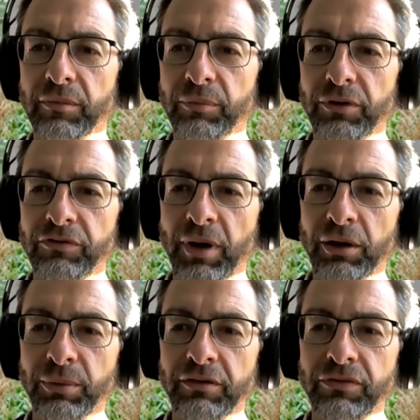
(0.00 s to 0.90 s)
Prof.
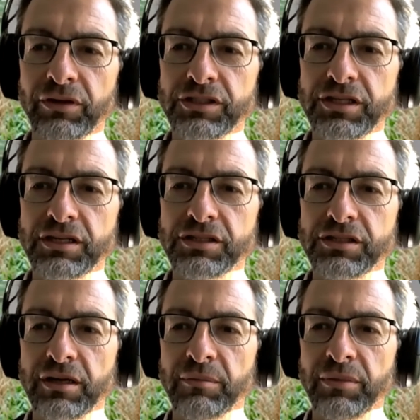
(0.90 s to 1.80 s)
Mike Wingfield
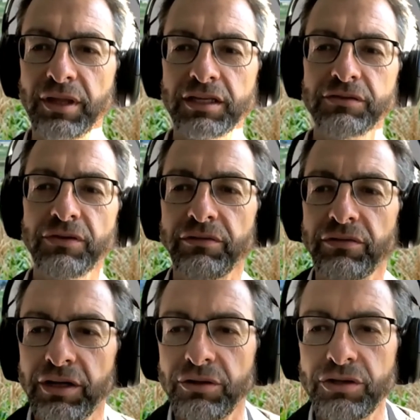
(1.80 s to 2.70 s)
says, thanks for a
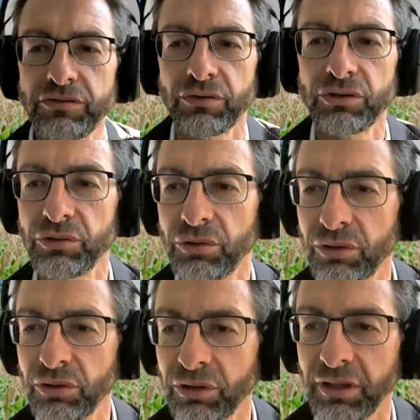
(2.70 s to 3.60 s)
very useful
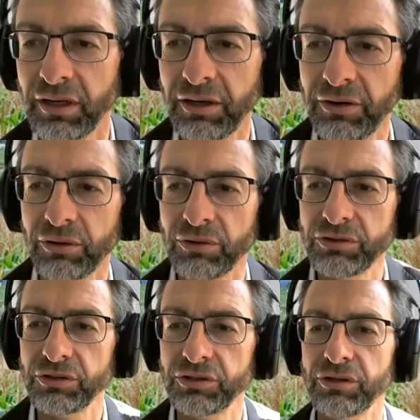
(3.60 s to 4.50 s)
talk. Jan-Hendrik,
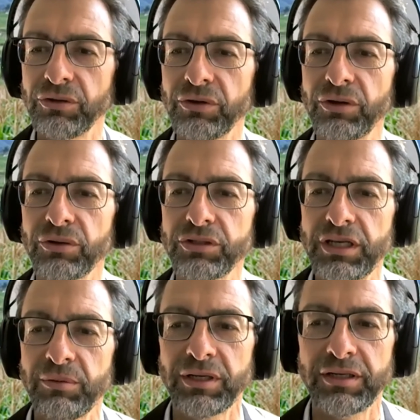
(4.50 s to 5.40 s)
also to you and your
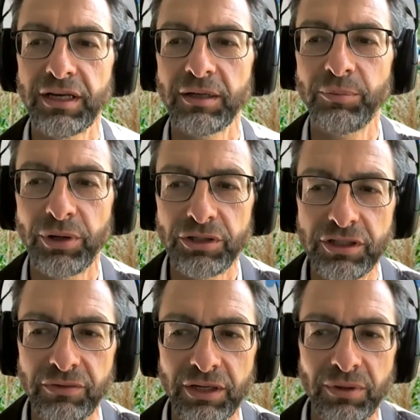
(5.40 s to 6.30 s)
team in dealing
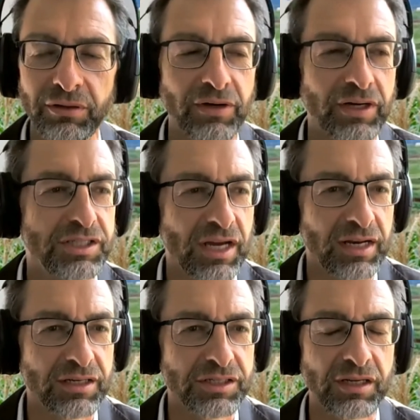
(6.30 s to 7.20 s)
positively with a very
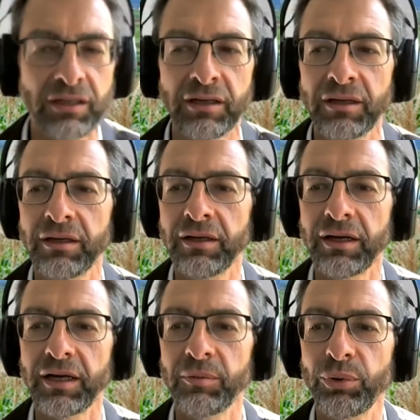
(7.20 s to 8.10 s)
challenging
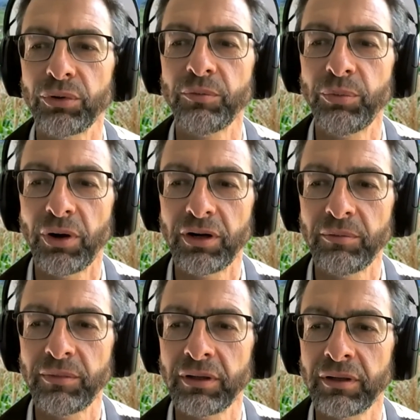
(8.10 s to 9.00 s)
and important
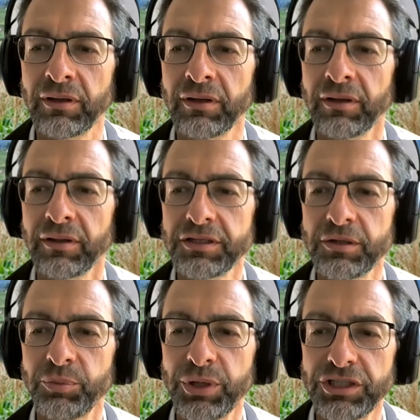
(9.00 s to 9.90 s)
problem. This
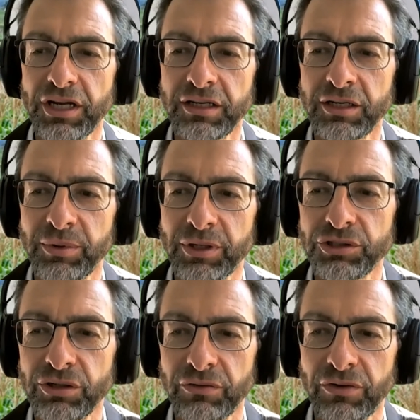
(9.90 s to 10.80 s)
appreciated to be
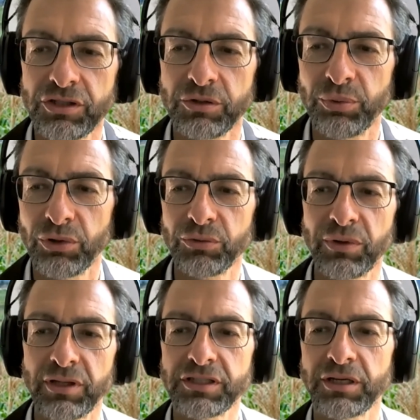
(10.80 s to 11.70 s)
assured of our support
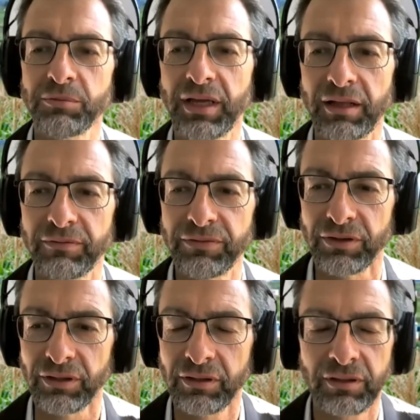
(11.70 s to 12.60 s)
where this can be helpful.